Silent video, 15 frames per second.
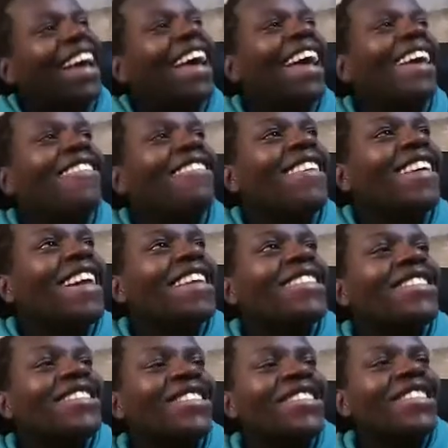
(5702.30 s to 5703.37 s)
Even as
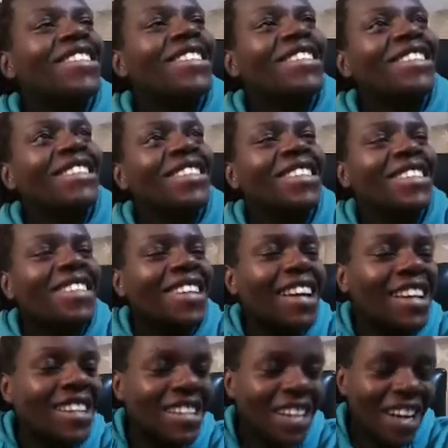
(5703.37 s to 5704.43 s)
you consult
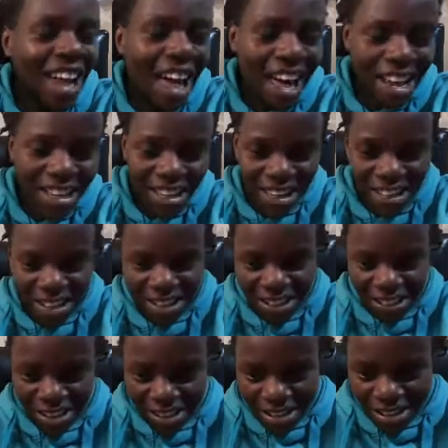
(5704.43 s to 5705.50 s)
and learn and
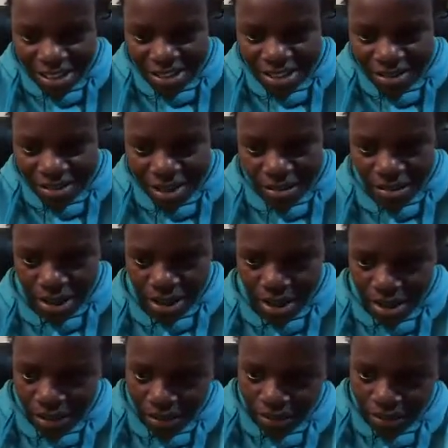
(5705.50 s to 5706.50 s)
raise your family.